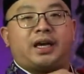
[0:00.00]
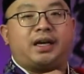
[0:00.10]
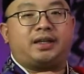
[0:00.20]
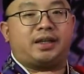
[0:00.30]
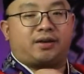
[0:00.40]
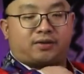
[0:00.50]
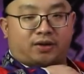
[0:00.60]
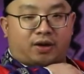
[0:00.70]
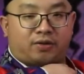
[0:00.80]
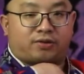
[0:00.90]
anything on the
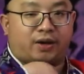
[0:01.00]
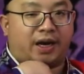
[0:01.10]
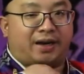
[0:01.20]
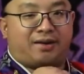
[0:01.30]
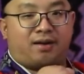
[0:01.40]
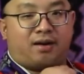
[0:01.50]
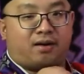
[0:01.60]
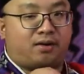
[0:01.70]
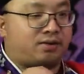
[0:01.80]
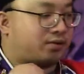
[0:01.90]
altar at
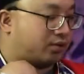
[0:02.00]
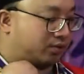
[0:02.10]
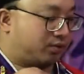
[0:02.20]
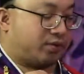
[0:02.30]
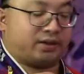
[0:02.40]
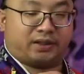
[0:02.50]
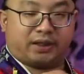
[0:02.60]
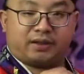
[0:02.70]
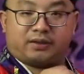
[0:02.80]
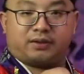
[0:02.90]
all to do this
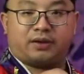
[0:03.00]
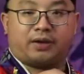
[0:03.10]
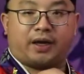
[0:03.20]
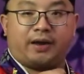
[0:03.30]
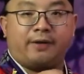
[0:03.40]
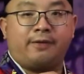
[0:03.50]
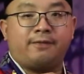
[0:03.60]
thing, okay?